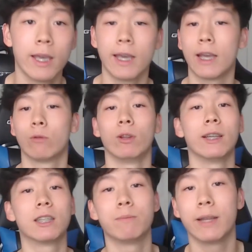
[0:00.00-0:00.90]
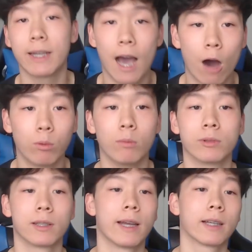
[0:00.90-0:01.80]
and release many
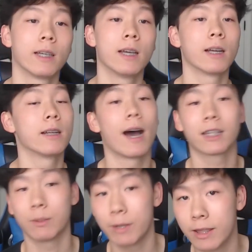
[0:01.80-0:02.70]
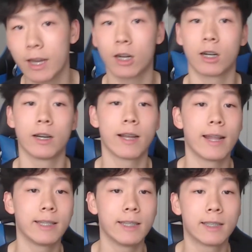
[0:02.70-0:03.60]
albums like Got to Be There in
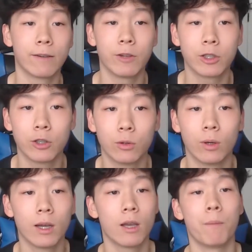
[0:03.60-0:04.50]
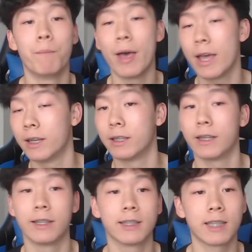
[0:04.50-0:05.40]
1972, Ben
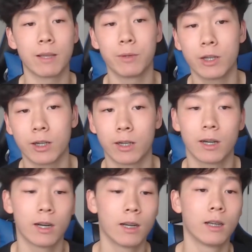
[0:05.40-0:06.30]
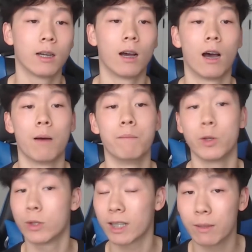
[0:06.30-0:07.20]
in the same year,
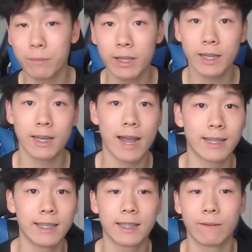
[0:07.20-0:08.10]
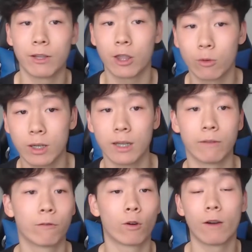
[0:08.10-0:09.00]
Music and Me in 1973,
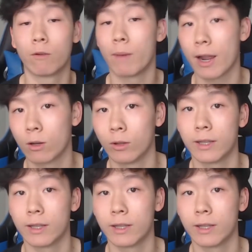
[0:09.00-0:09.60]
and Forever Michael in